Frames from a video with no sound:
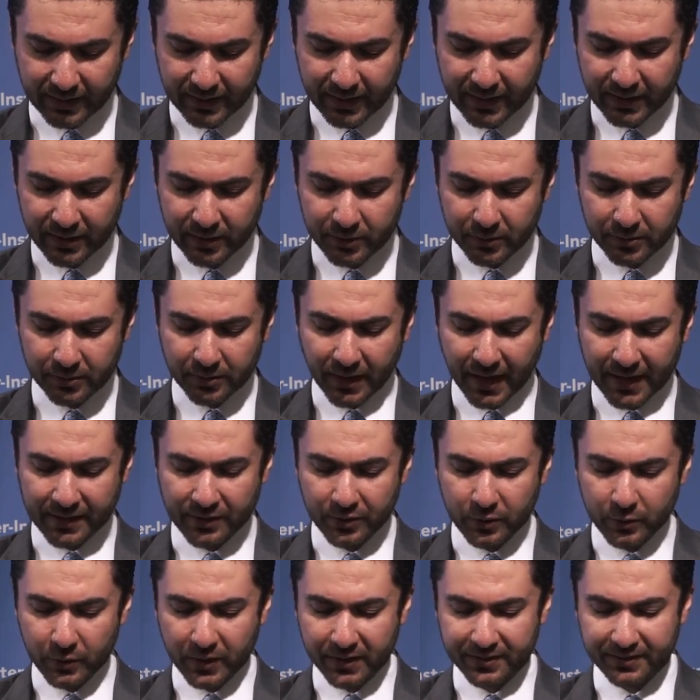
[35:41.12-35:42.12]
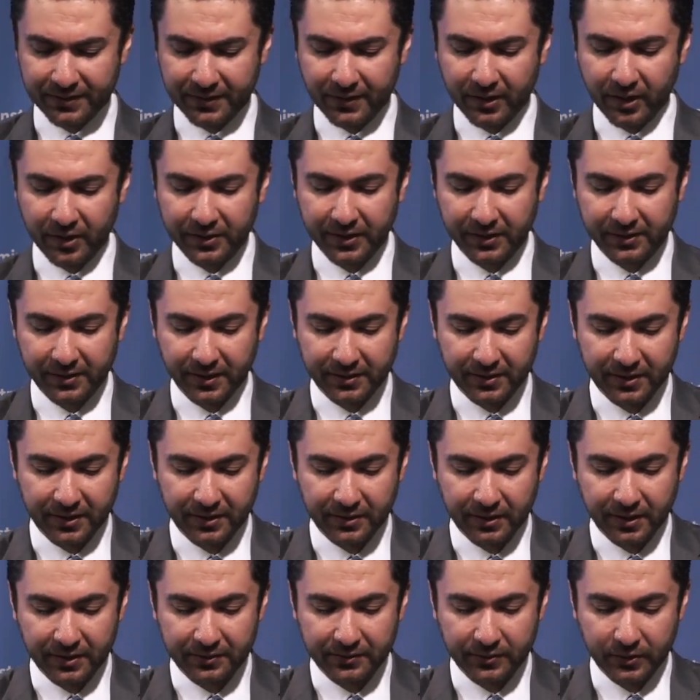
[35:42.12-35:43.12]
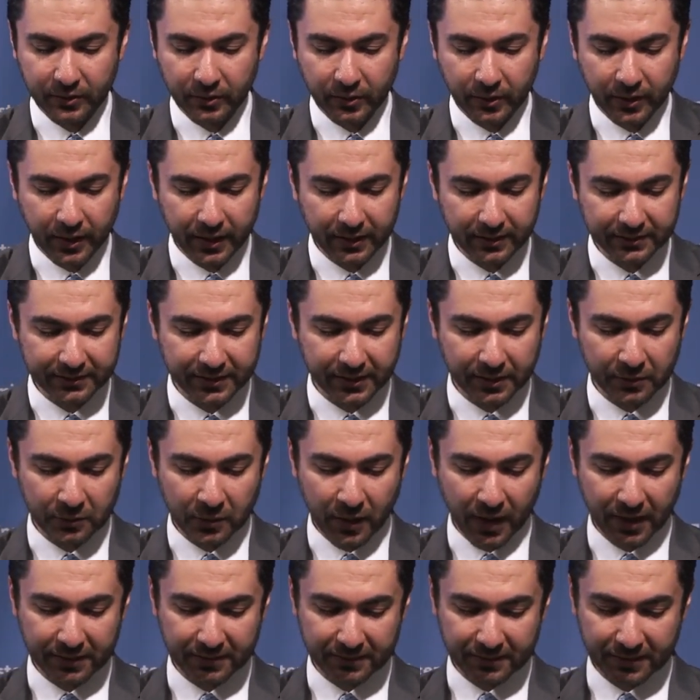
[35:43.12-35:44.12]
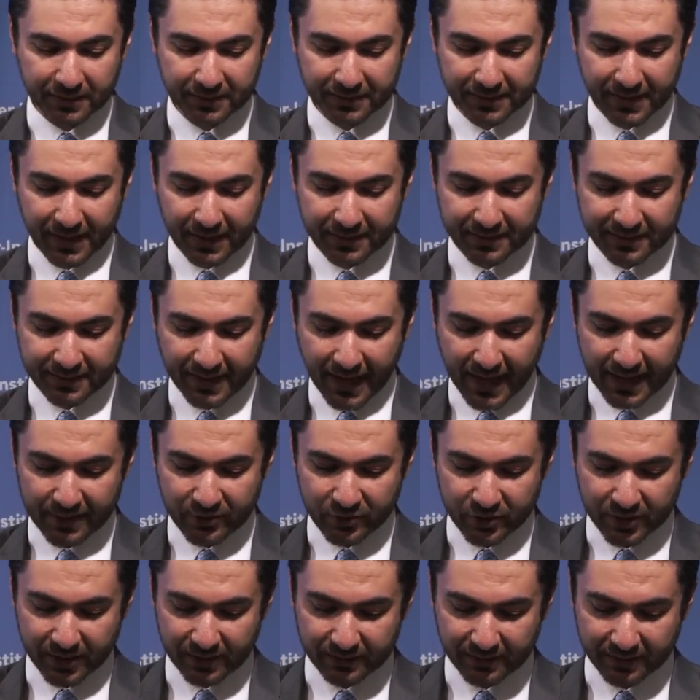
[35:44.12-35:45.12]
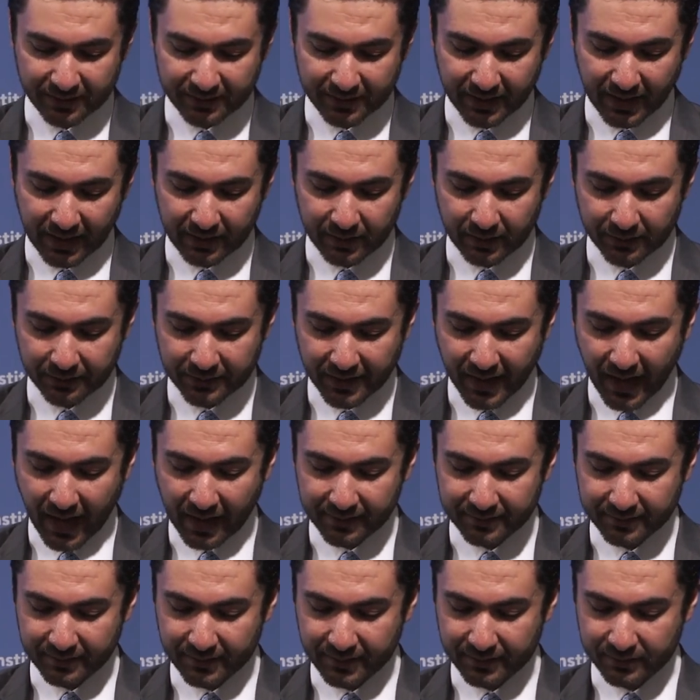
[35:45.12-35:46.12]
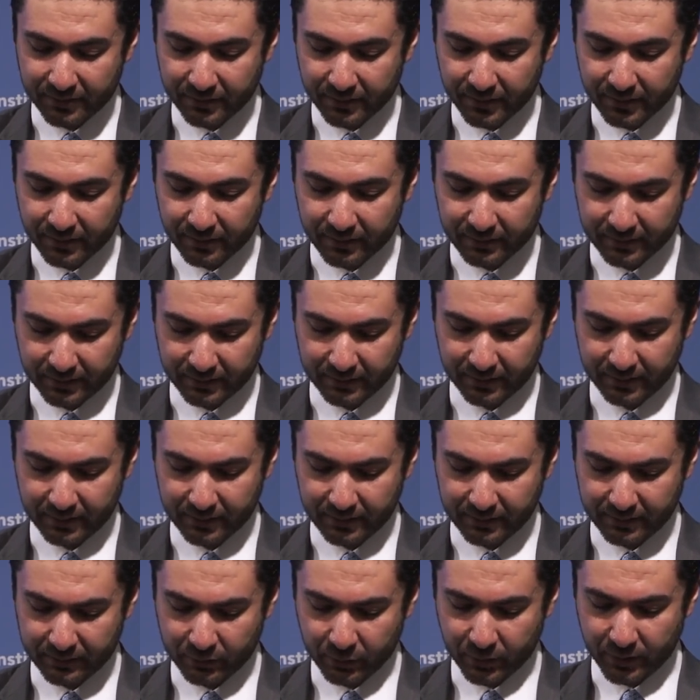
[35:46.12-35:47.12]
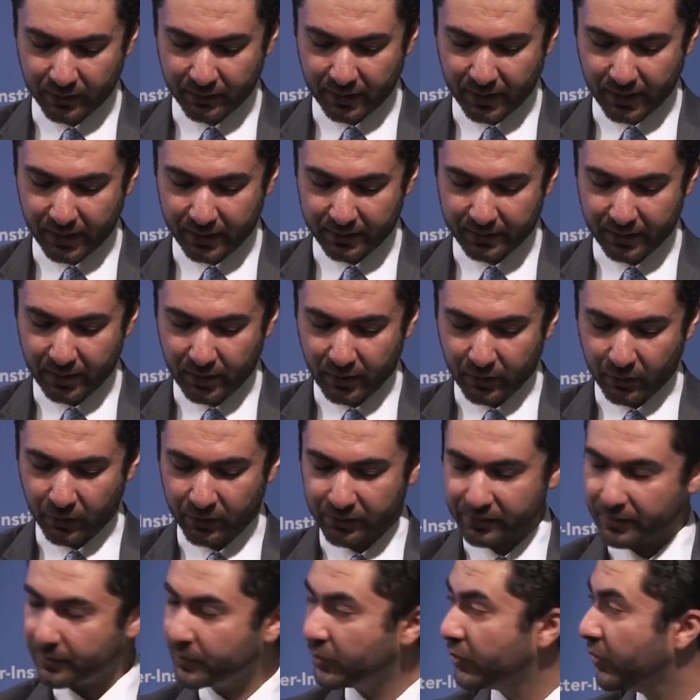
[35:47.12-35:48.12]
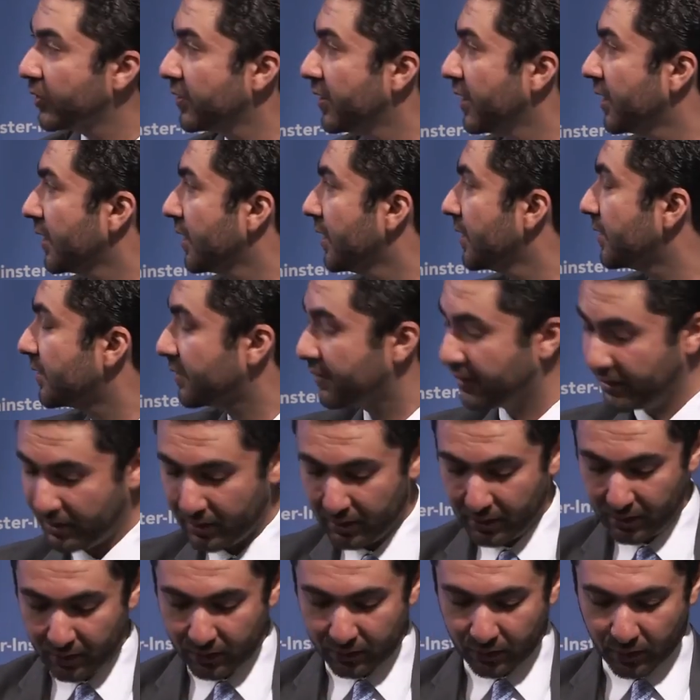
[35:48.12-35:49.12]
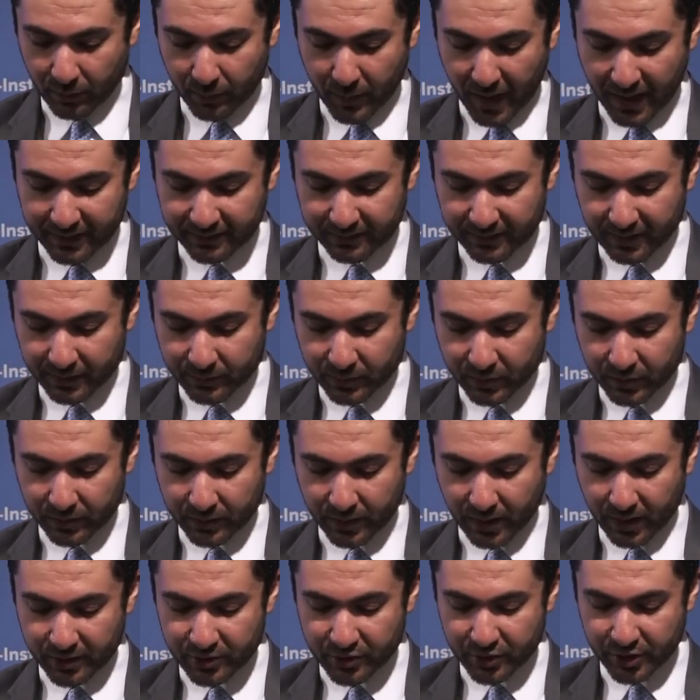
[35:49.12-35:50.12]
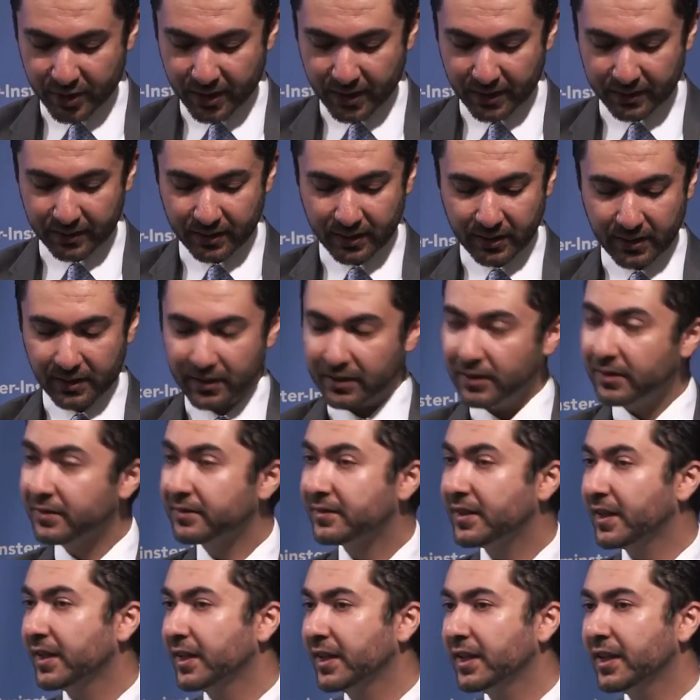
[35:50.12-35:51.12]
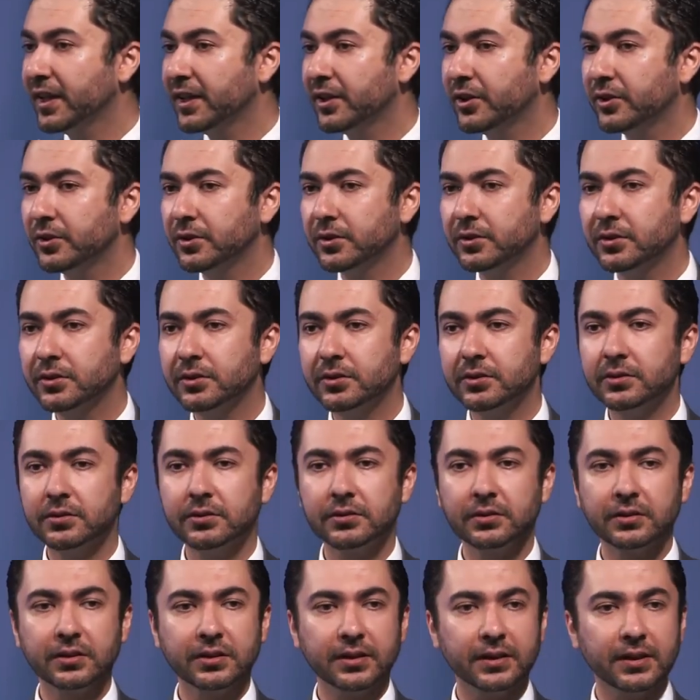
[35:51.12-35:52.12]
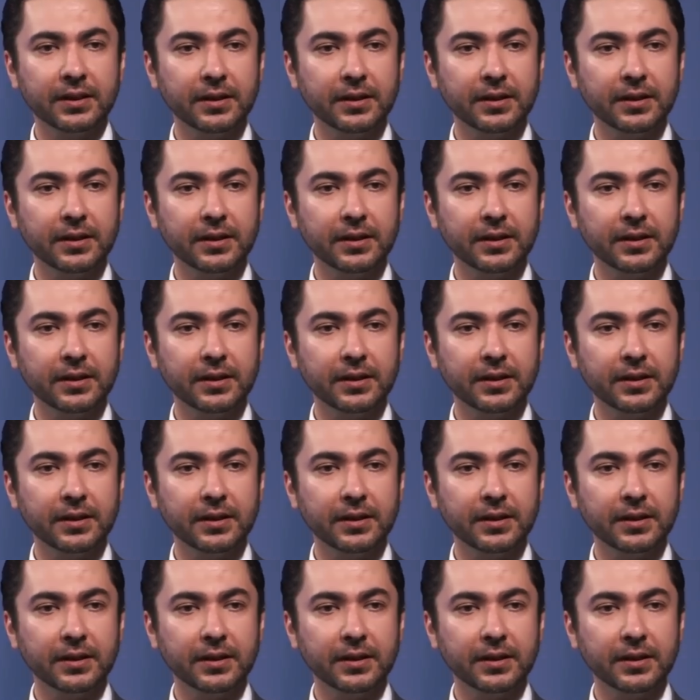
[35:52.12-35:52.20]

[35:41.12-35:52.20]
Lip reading: EU and US targeted Iran's oil. The United States sanctioned the sale of gasoline to Iran or supporting its domestic production. The EU